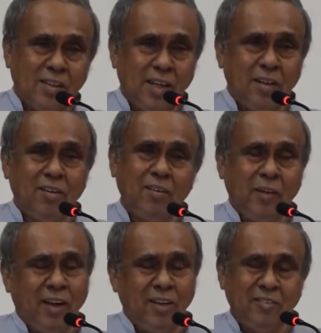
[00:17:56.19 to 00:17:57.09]
that
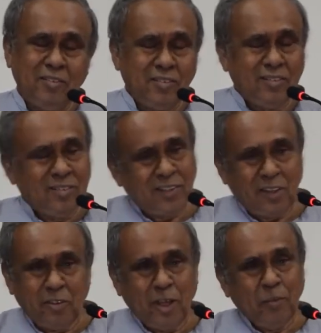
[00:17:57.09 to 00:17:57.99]

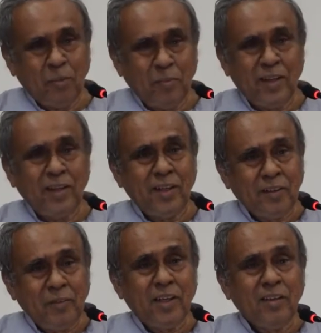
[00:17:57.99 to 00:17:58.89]
would have been better
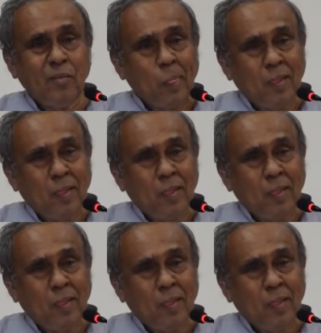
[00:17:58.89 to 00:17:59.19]
in a way.